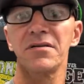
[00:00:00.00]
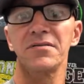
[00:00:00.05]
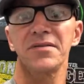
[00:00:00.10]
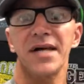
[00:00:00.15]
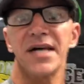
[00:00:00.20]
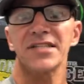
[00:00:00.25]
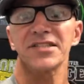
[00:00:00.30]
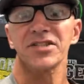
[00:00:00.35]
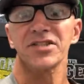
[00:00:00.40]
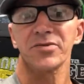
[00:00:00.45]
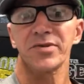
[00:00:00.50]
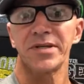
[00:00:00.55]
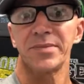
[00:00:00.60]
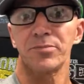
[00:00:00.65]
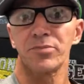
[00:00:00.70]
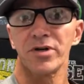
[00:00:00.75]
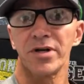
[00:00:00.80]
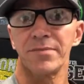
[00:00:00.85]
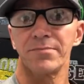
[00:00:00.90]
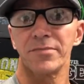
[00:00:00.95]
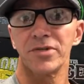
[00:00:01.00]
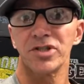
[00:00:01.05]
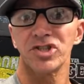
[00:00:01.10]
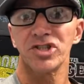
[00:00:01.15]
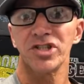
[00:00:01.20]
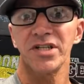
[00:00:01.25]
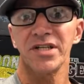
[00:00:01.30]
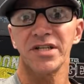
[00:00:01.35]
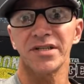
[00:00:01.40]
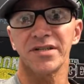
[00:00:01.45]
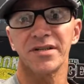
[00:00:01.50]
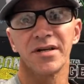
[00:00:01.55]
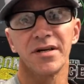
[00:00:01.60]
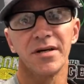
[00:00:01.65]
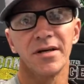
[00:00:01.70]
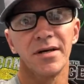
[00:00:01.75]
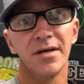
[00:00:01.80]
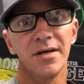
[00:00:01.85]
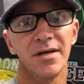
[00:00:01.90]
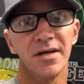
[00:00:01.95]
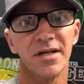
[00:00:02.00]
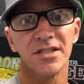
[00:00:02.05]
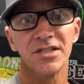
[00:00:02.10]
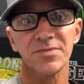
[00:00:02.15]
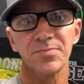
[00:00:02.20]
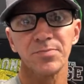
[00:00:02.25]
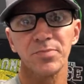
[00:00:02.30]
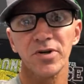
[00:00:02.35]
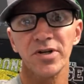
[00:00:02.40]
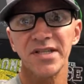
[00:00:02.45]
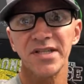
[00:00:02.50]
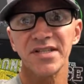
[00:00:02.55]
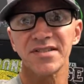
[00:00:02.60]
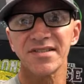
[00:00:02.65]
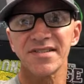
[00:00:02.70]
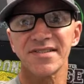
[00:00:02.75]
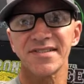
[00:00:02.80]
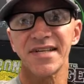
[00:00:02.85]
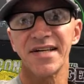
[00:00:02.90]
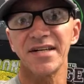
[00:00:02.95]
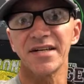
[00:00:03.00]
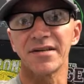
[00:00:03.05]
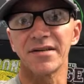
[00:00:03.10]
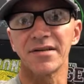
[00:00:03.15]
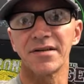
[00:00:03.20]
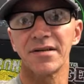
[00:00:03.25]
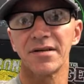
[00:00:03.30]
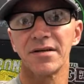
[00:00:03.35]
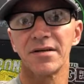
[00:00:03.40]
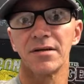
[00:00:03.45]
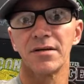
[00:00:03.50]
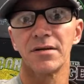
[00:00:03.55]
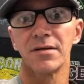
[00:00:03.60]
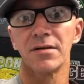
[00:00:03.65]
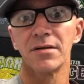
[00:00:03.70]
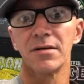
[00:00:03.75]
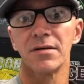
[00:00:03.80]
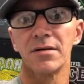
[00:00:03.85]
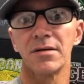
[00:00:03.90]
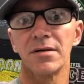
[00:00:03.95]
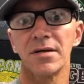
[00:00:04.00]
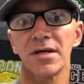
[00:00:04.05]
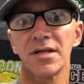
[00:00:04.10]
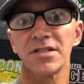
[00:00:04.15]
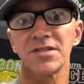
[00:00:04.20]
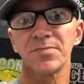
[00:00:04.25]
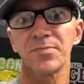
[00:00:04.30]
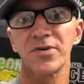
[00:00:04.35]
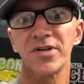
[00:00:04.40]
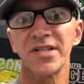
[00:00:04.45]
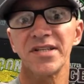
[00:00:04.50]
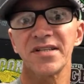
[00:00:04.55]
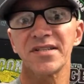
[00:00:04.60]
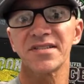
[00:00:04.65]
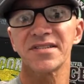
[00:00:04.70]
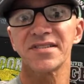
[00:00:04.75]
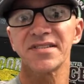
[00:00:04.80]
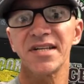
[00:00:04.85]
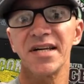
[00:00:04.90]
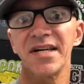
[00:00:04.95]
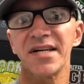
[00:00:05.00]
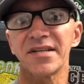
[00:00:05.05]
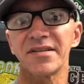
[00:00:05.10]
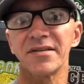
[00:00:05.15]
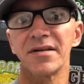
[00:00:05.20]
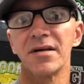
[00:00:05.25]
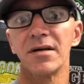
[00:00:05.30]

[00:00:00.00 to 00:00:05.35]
that screen print machine. It's pretty insane. It's pretty insane.